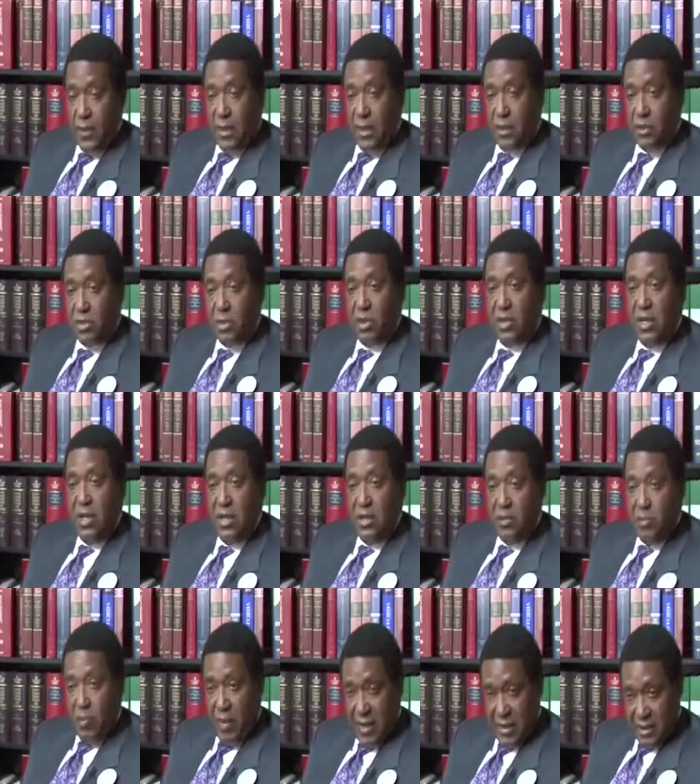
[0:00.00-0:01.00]
And so
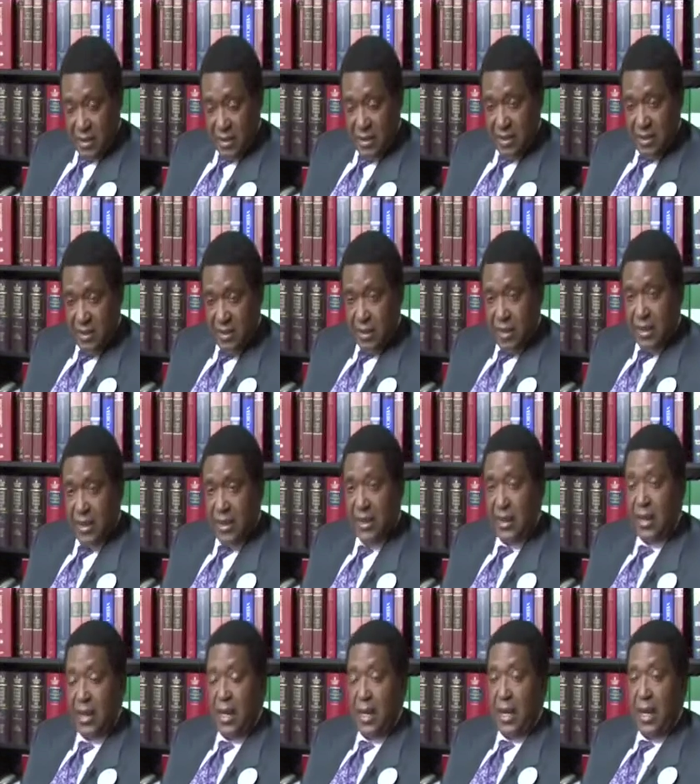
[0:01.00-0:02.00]
he's basically
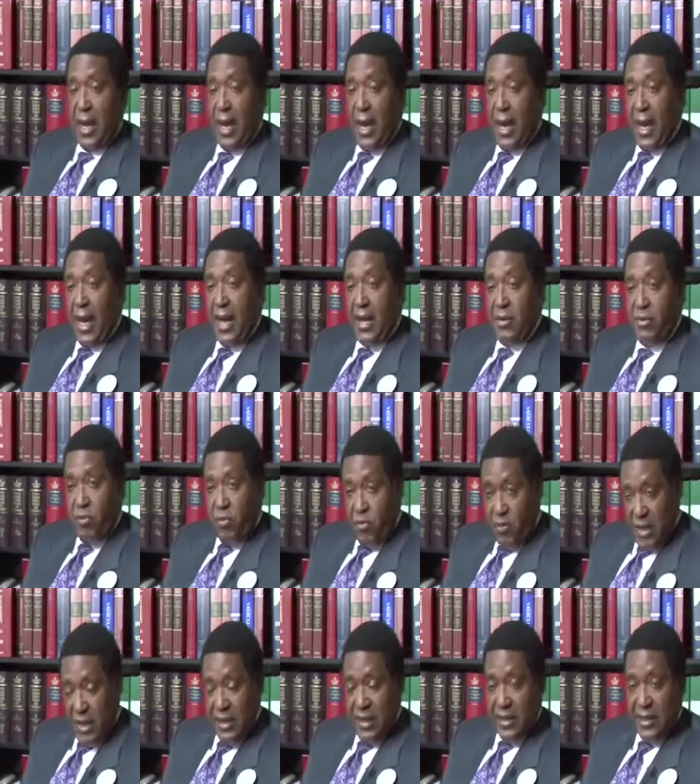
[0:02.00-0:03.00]
saying, I
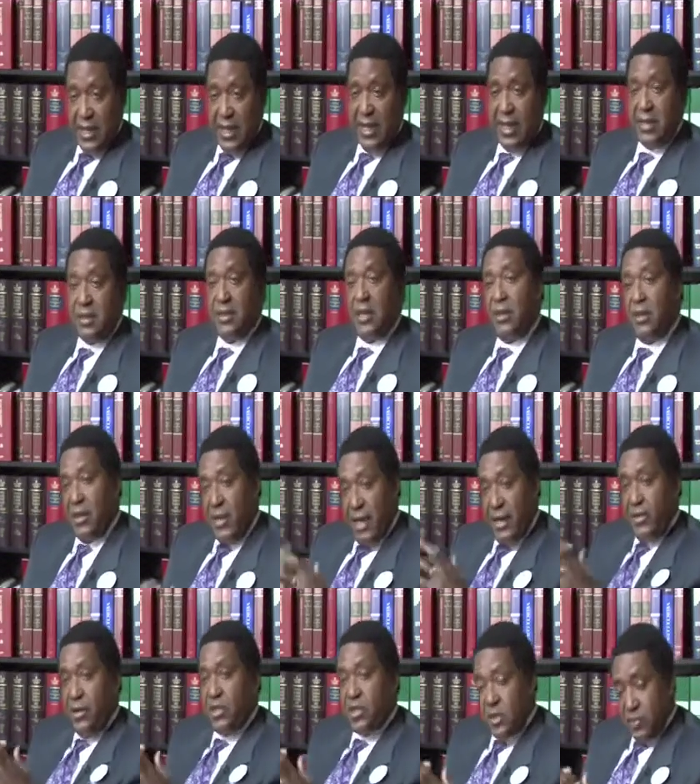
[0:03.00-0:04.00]
recognize
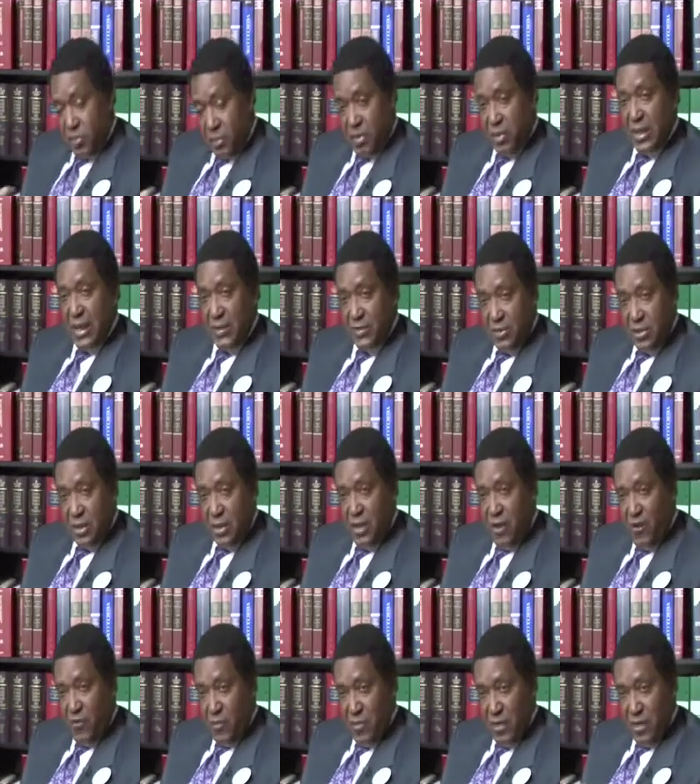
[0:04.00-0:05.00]
that there's a perception
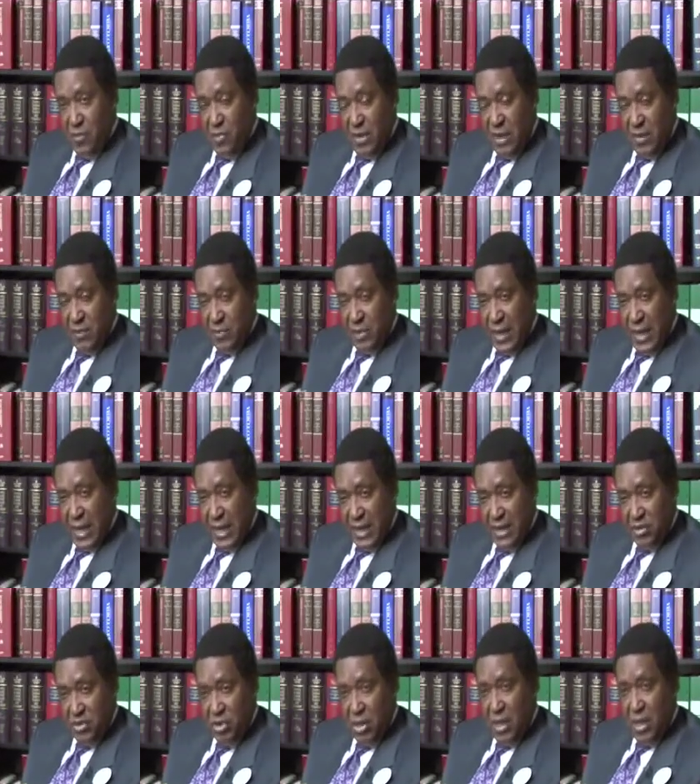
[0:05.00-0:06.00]
of me being
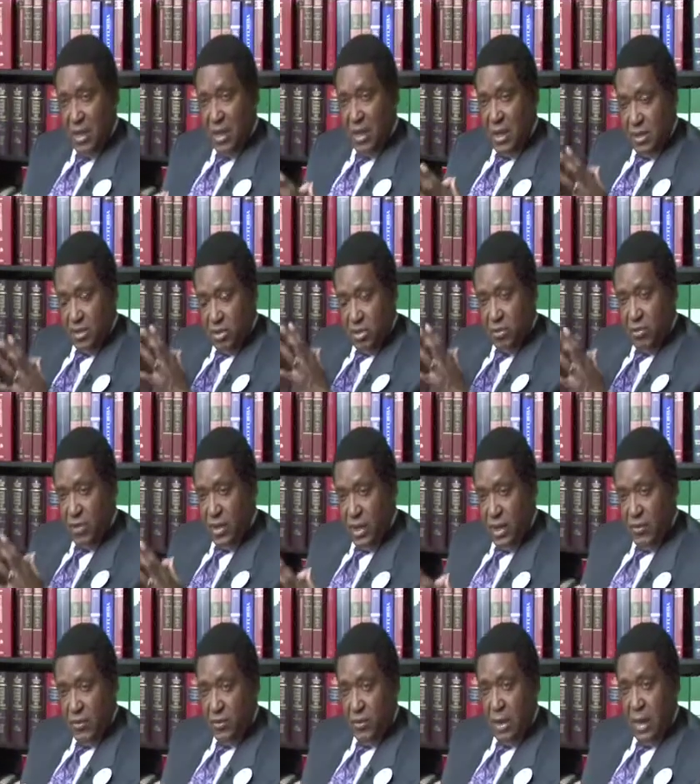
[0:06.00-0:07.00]
biased, and so
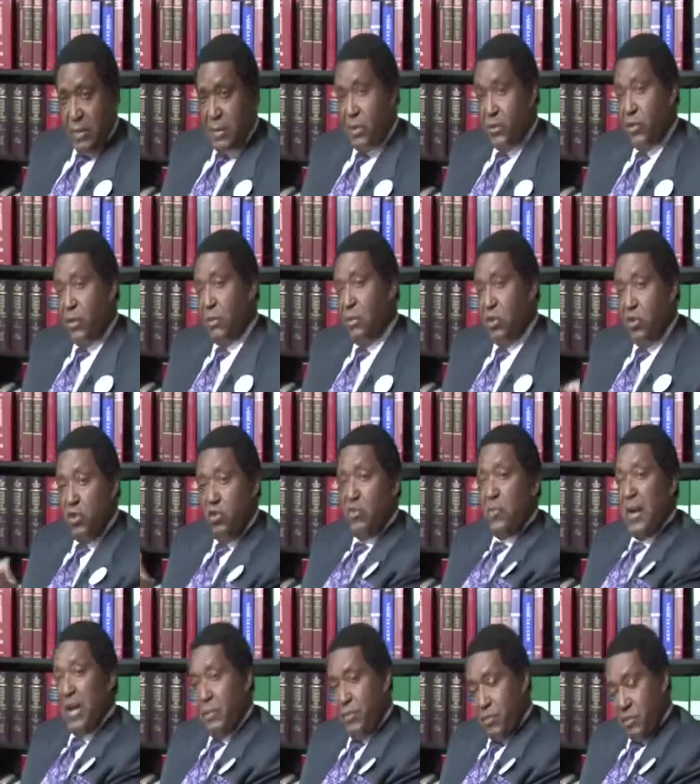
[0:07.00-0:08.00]
therefore I'm going to remove
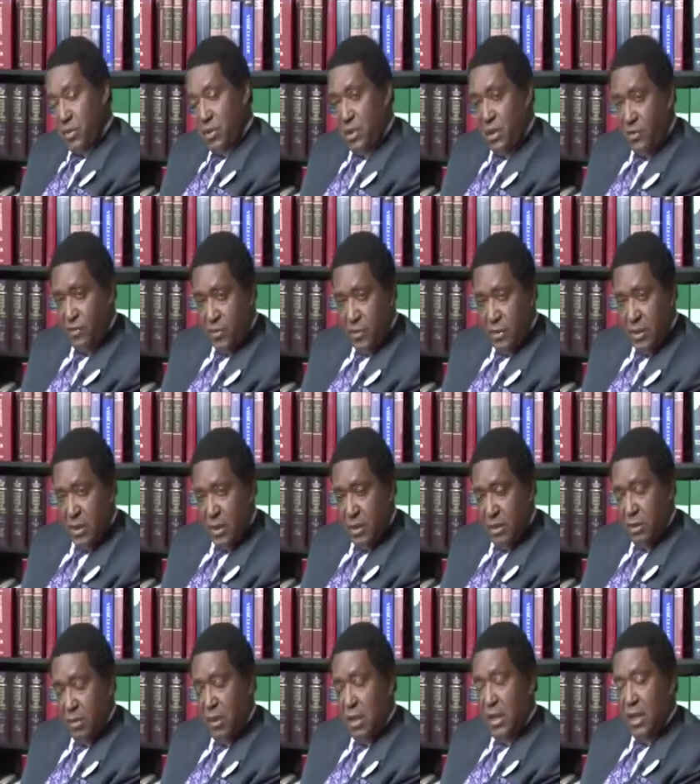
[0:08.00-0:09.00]
myself from
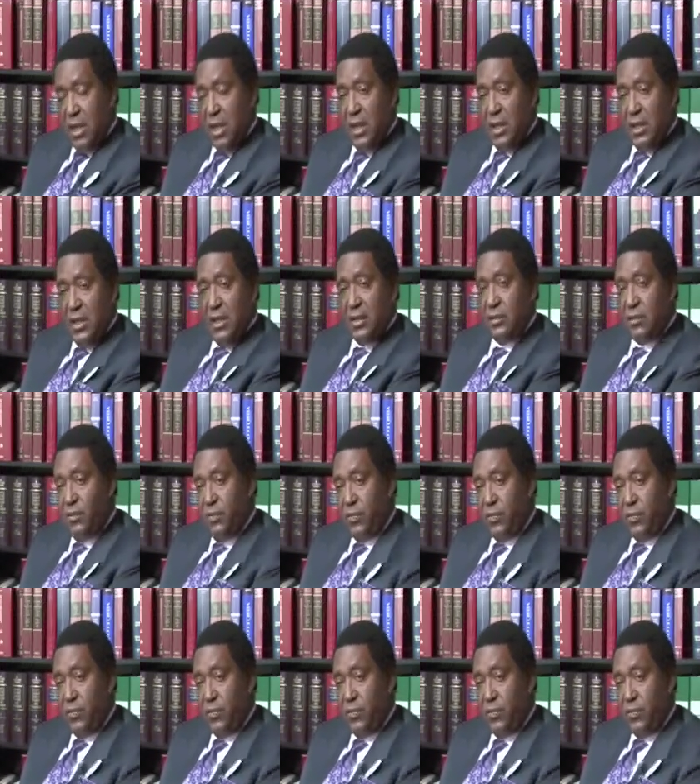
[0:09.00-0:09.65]
here and let